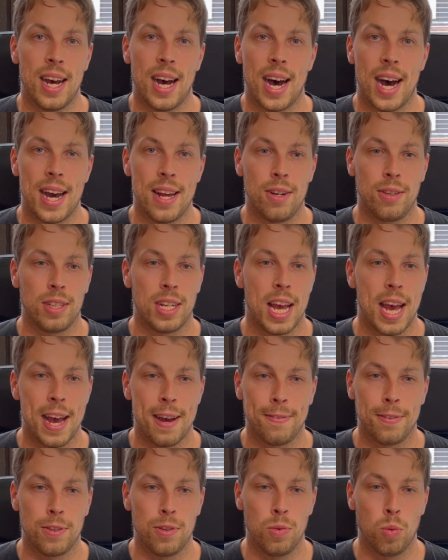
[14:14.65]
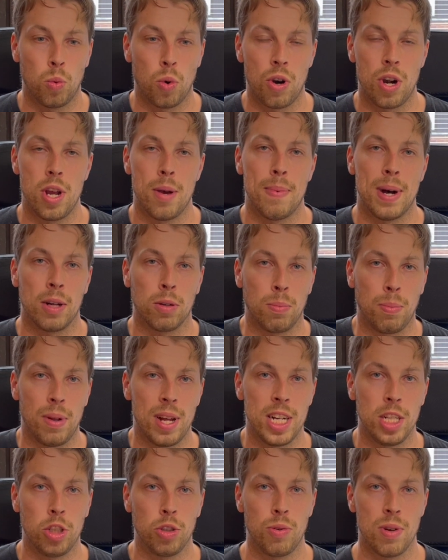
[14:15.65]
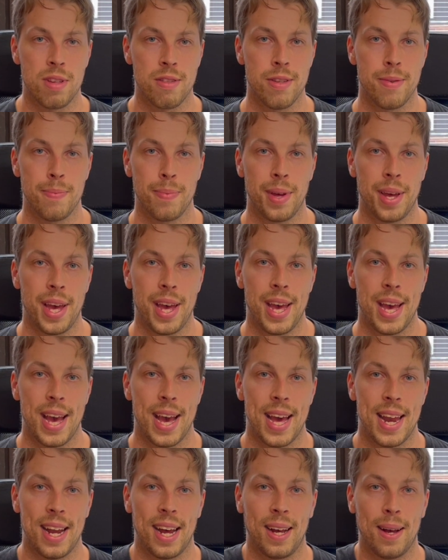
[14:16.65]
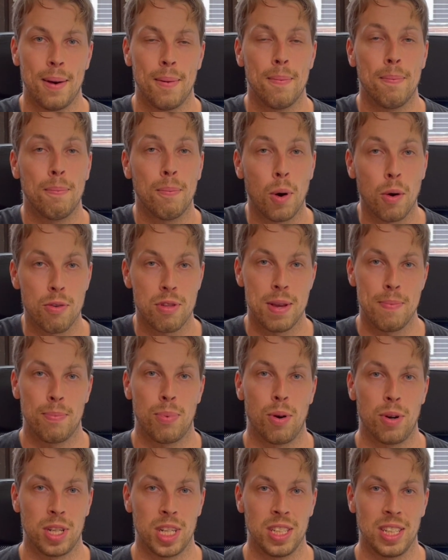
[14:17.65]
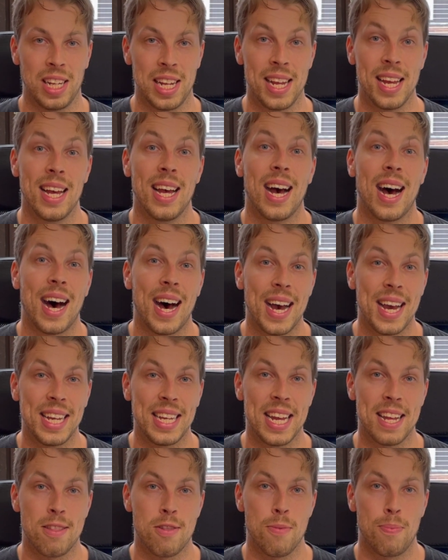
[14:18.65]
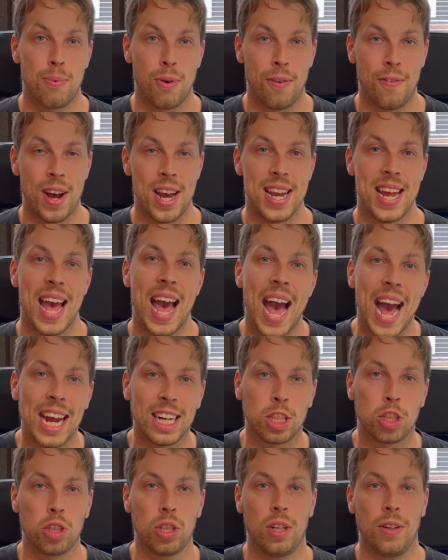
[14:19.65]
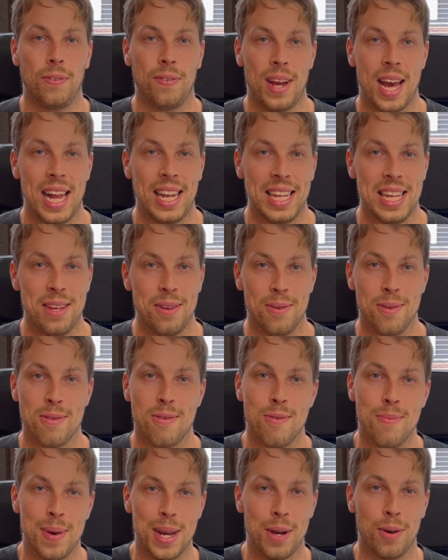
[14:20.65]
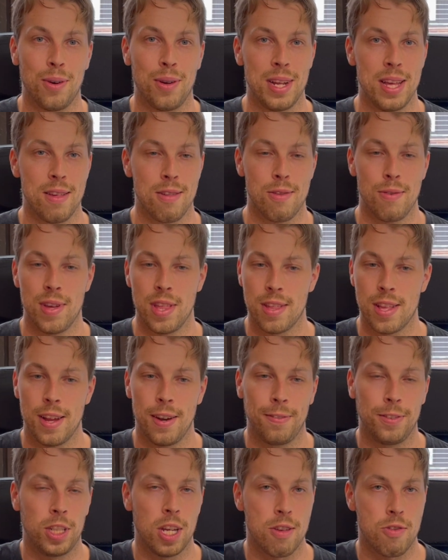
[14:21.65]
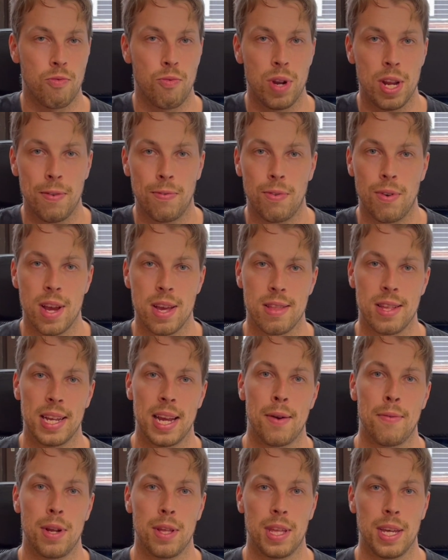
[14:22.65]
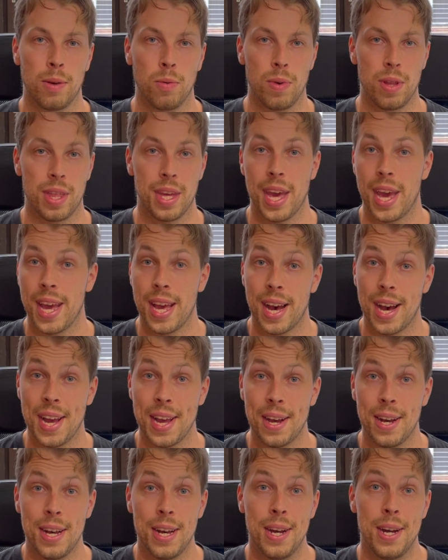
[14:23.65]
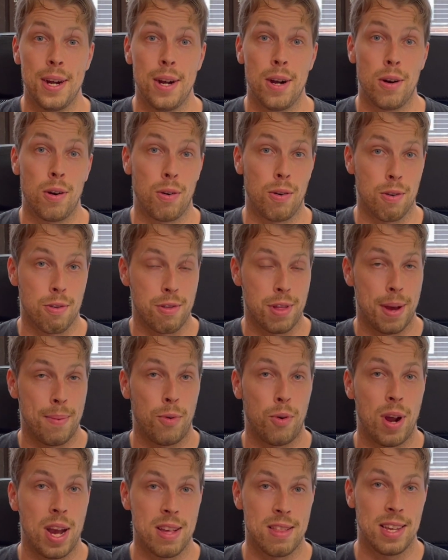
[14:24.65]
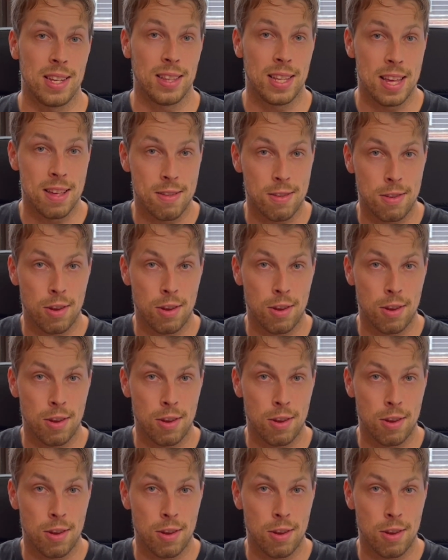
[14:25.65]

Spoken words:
I don't have to worry about plagiarism, and most importantly, I get to provide actual value to my audience. So instead of just rephrasing everything with AI or summarizing these